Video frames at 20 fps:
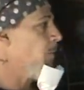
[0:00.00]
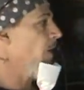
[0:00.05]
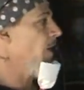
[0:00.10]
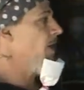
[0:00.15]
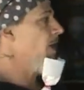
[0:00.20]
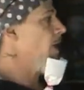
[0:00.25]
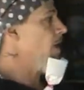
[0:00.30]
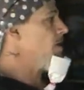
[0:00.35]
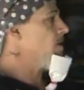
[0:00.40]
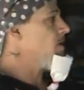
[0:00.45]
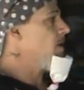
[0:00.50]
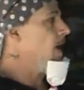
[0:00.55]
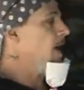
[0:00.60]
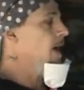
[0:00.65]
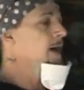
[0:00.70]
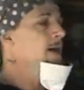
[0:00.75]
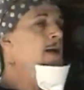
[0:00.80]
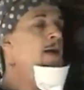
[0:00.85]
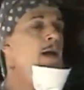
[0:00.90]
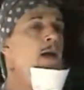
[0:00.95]
bring it
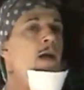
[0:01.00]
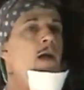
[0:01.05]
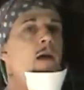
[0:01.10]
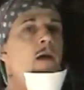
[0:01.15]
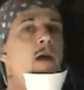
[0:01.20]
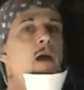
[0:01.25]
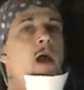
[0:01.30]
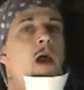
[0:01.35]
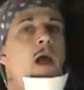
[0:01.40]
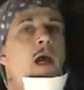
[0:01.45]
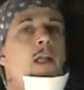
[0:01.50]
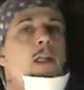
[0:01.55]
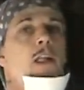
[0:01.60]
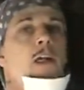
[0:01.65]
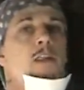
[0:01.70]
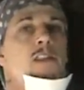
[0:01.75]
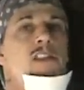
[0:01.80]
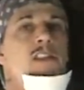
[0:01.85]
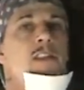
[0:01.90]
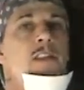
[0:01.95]
outside, it
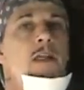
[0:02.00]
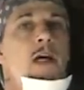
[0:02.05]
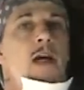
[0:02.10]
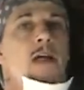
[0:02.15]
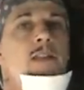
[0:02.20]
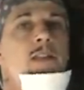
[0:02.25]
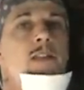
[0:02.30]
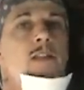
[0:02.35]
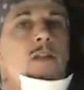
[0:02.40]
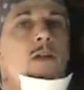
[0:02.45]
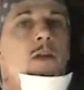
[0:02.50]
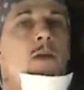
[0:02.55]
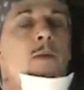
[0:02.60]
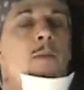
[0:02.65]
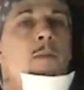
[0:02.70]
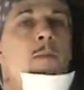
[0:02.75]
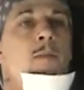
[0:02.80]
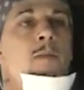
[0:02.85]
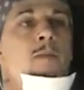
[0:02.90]
looks nicer